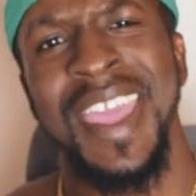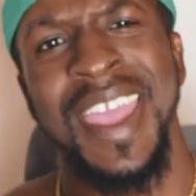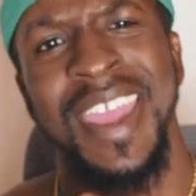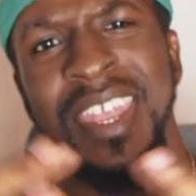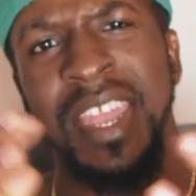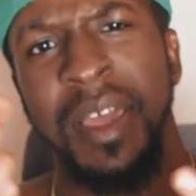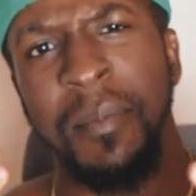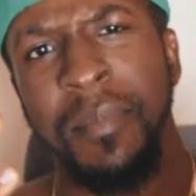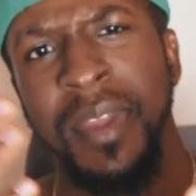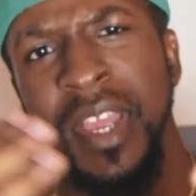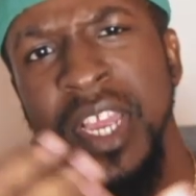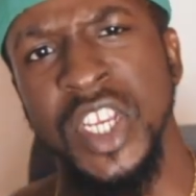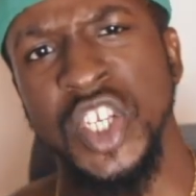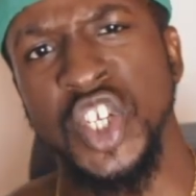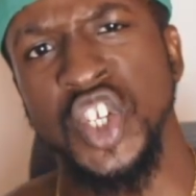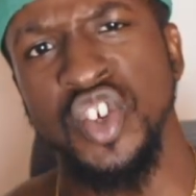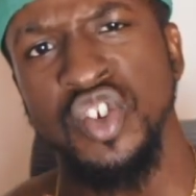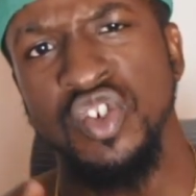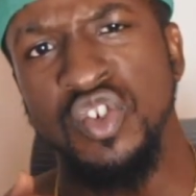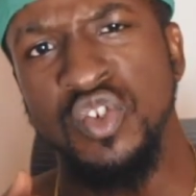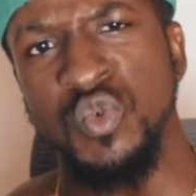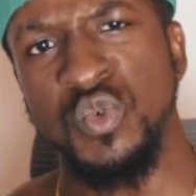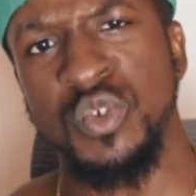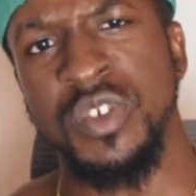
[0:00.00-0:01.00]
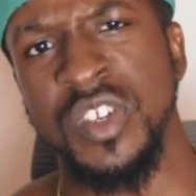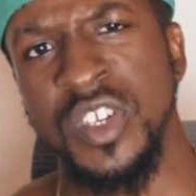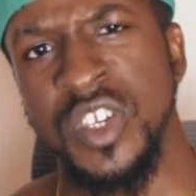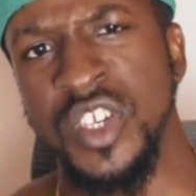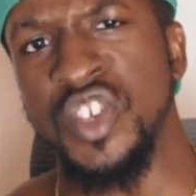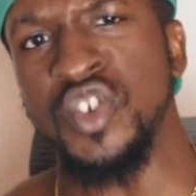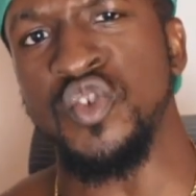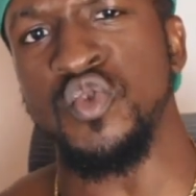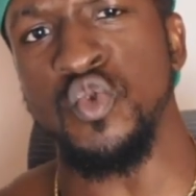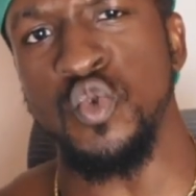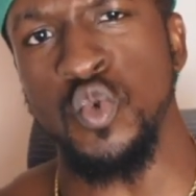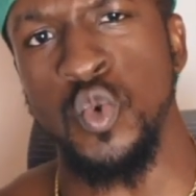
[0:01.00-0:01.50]
and I'm introducing
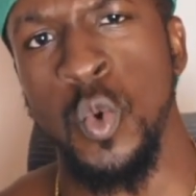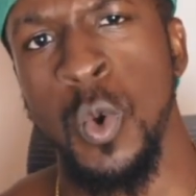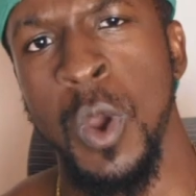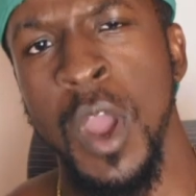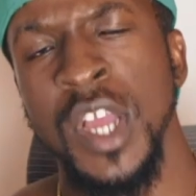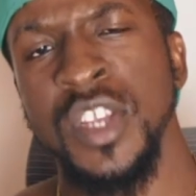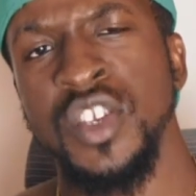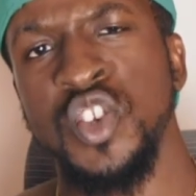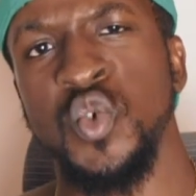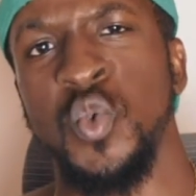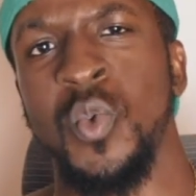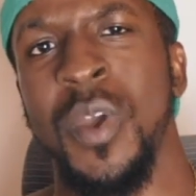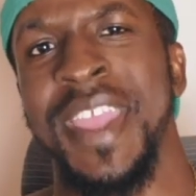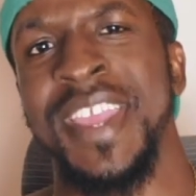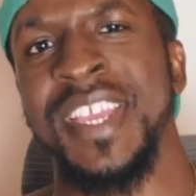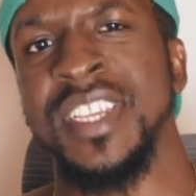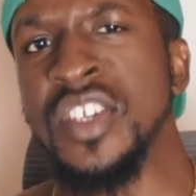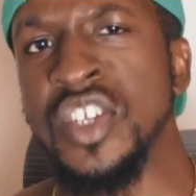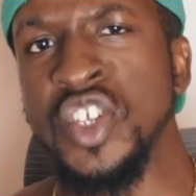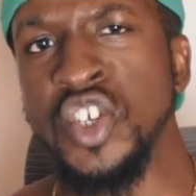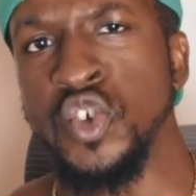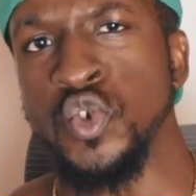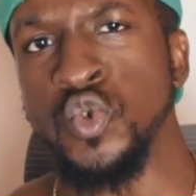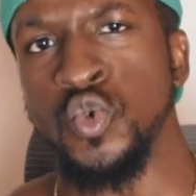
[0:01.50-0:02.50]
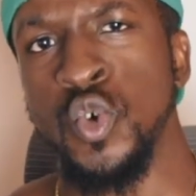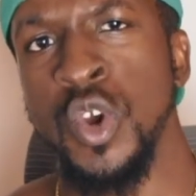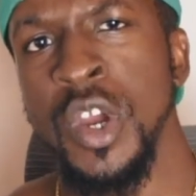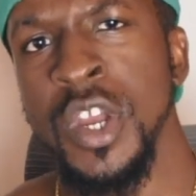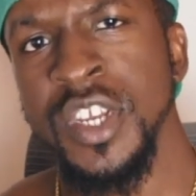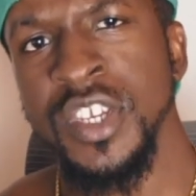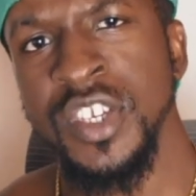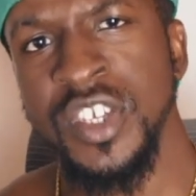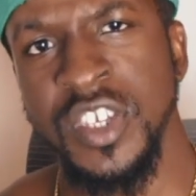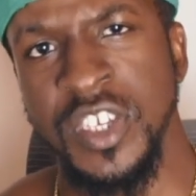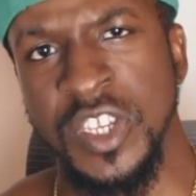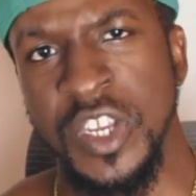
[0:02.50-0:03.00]
you to a new
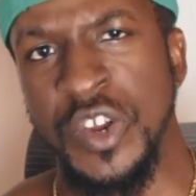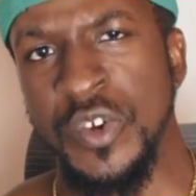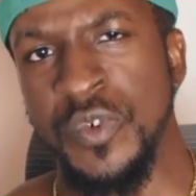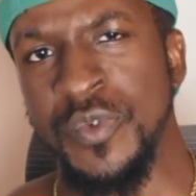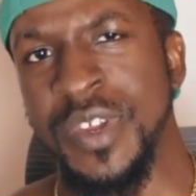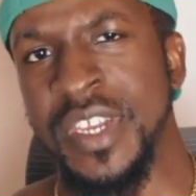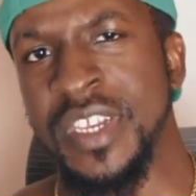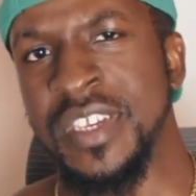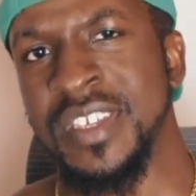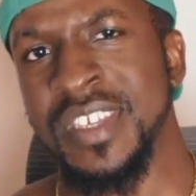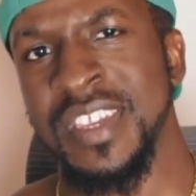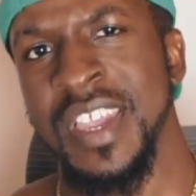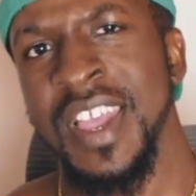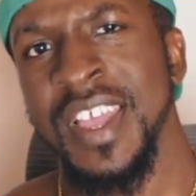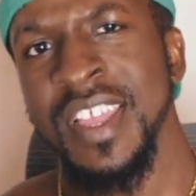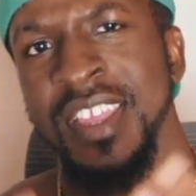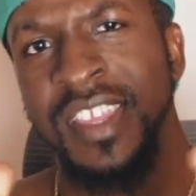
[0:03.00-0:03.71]
series.